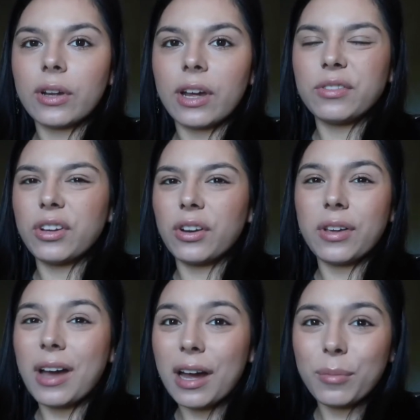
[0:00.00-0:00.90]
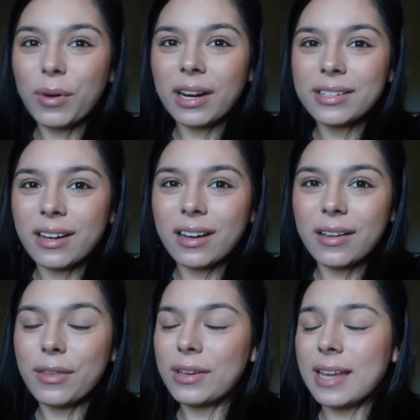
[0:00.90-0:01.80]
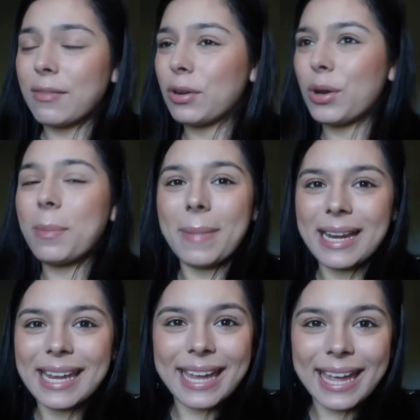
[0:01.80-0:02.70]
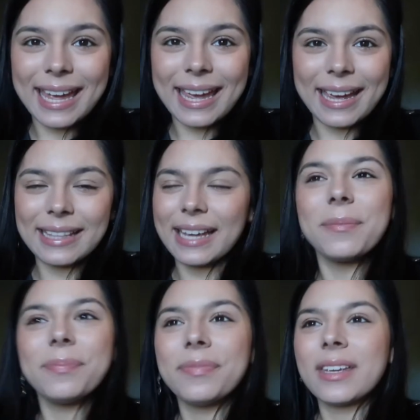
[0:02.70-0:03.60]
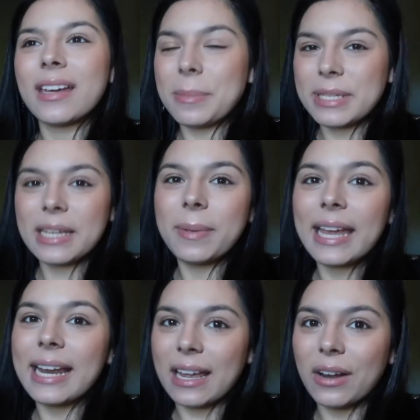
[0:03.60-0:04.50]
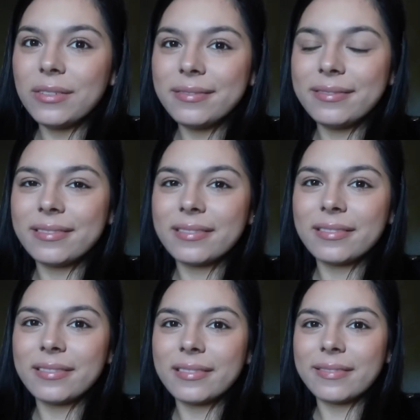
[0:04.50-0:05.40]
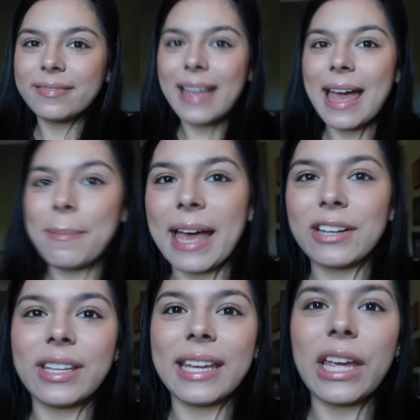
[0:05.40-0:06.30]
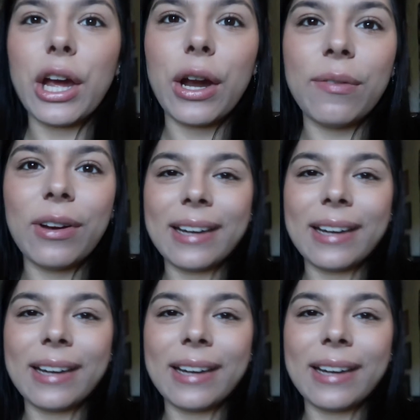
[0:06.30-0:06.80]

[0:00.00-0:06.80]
I have to go to the chiropractor. Thursday I gotta go to Medicare. Like I'm sick of being an adult. I'm actually over